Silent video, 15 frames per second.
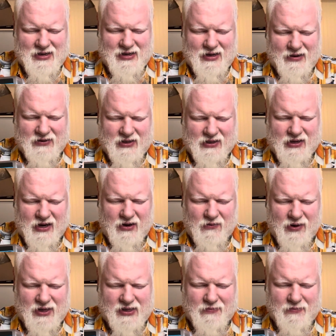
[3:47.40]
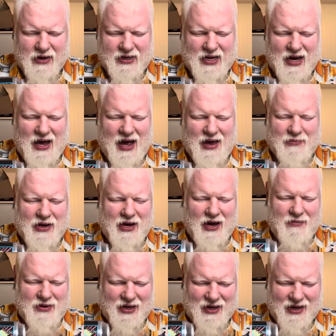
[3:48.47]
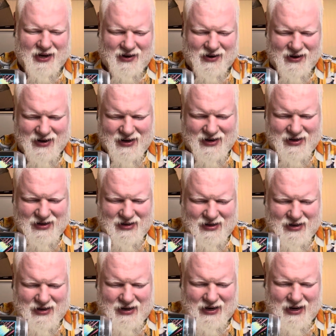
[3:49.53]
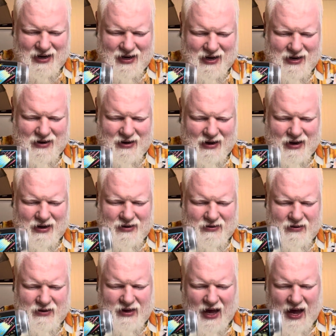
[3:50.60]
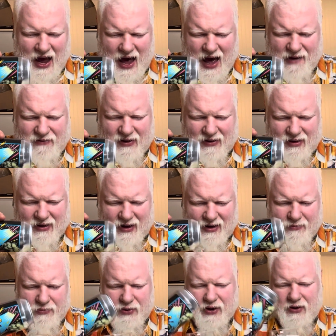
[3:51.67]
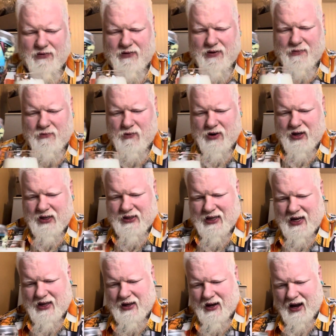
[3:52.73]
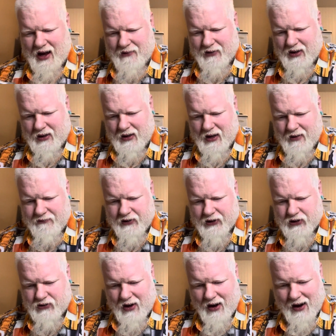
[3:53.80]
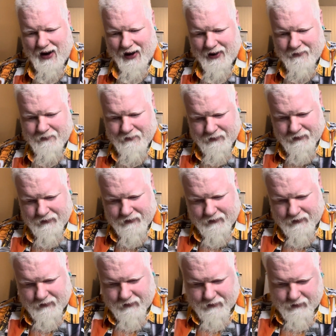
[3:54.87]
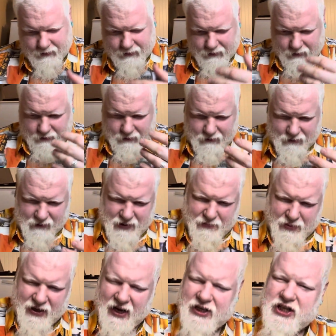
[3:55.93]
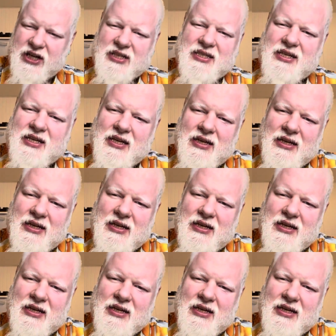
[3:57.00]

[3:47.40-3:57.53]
I've just kind of wasted my time coming here. They have a lot of beer from what he said that I would love to try. But I just